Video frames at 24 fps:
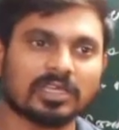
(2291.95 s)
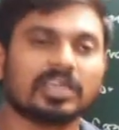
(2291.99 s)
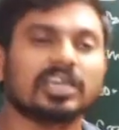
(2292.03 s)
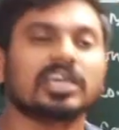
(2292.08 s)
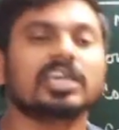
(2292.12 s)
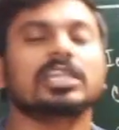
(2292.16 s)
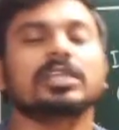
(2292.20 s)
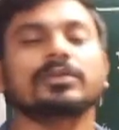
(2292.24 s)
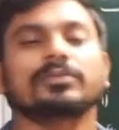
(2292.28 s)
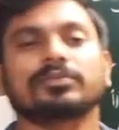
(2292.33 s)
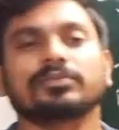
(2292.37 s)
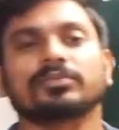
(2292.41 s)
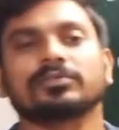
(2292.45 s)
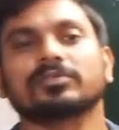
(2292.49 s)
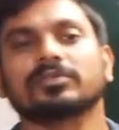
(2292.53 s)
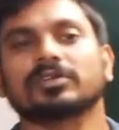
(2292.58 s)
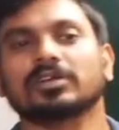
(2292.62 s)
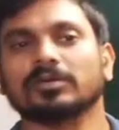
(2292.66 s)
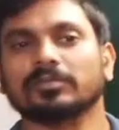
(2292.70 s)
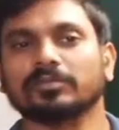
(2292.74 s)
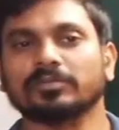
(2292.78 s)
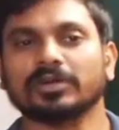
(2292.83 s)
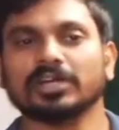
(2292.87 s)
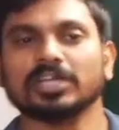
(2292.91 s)
and if
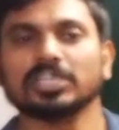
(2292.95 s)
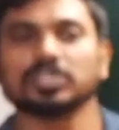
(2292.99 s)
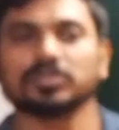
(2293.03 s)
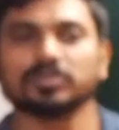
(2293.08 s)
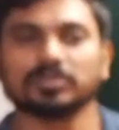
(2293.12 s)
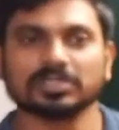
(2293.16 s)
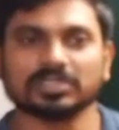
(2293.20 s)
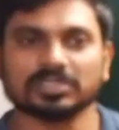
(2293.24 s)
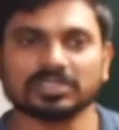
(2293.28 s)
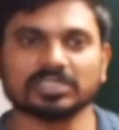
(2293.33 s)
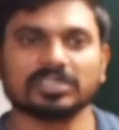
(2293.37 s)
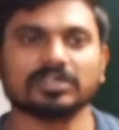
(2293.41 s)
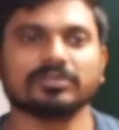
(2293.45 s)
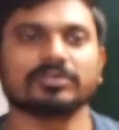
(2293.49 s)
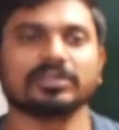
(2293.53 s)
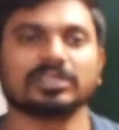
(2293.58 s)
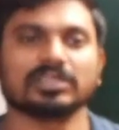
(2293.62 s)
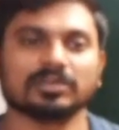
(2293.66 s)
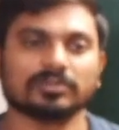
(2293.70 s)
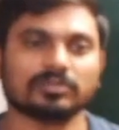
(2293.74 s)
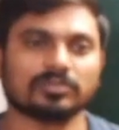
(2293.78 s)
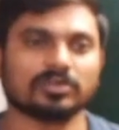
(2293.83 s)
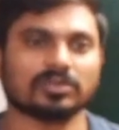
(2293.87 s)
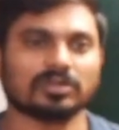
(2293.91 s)
combines with a given
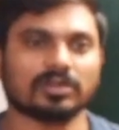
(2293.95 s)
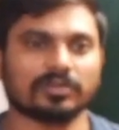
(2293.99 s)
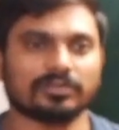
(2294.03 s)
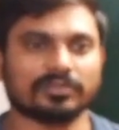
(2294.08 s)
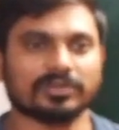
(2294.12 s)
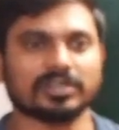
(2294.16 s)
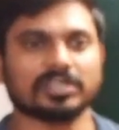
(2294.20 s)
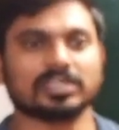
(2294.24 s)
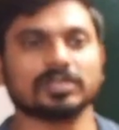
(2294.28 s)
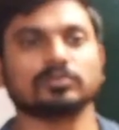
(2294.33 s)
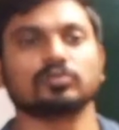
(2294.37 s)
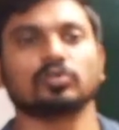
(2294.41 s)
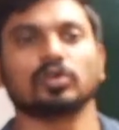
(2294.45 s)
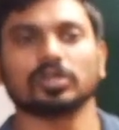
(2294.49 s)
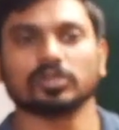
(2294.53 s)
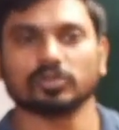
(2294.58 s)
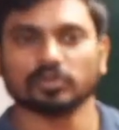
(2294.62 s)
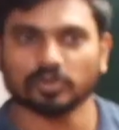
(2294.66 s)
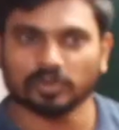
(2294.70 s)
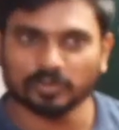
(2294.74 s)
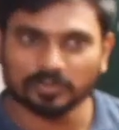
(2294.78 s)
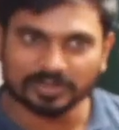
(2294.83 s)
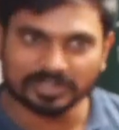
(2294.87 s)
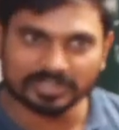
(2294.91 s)
number of atoms, what
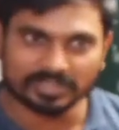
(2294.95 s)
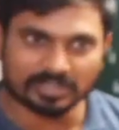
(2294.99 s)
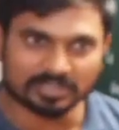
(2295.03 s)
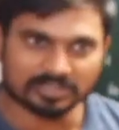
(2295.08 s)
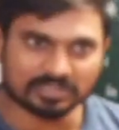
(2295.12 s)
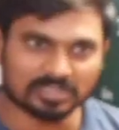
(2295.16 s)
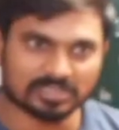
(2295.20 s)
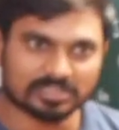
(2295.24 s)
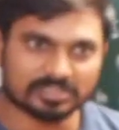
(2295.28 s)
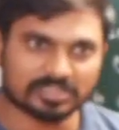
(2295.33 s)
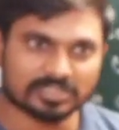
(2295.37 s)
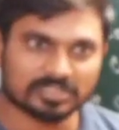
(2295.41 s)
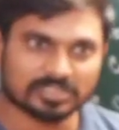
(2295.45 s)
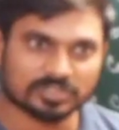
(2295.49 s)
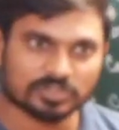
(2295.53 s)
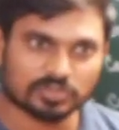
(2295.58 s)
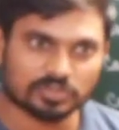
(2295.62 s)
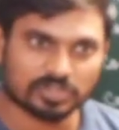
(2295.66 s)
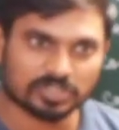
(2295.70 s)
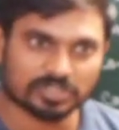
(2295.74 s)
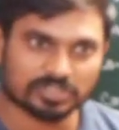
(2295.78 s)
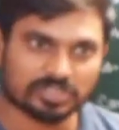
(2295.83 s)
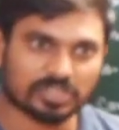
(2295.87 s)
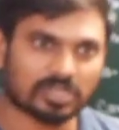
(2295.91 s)
would be the resultant
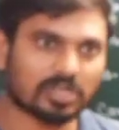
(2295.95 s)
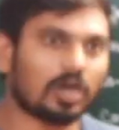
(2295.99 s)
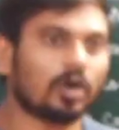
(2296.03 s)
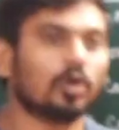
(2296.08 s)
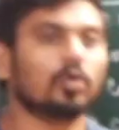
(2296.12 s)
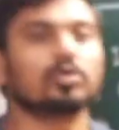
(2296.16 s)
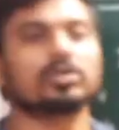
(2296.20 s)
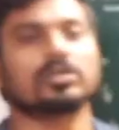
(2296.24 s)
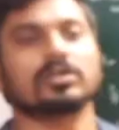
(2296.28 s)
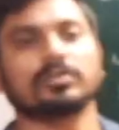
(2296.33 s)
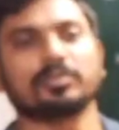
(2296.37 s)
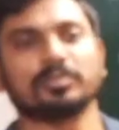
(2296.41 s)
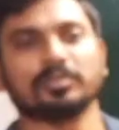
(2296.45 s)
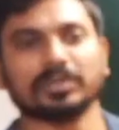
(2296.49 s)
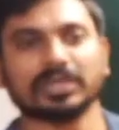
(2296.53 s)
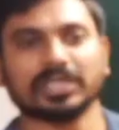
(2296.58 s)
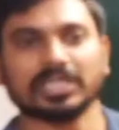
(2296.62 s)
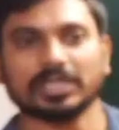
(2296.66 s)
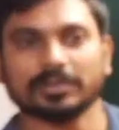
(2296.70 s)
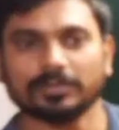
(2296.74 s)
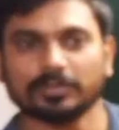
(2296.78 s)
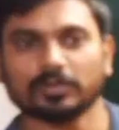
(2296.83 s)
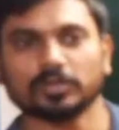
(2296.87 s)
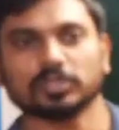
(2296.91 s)
structure out of
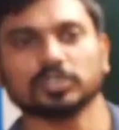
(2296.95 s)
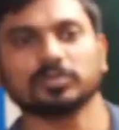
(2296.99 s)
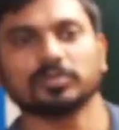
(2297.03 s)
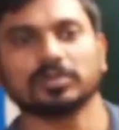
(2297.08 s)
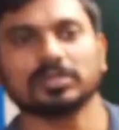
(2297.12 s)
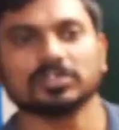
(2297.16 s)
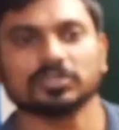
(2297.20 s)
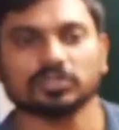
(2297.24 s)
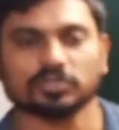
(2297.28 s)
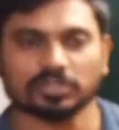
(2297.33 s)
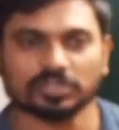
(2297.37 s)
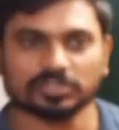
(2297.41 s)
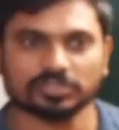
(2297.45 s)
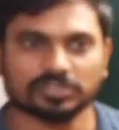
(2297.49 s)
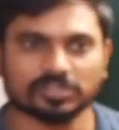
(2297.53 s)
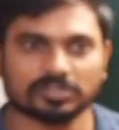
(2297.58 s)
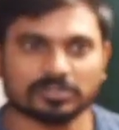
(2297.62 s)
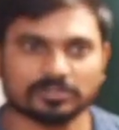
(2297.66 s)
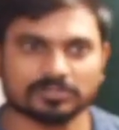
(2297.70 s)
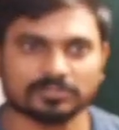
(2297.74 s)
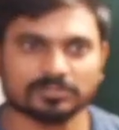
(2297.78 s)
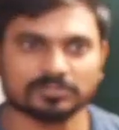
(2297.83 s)
many possible structure,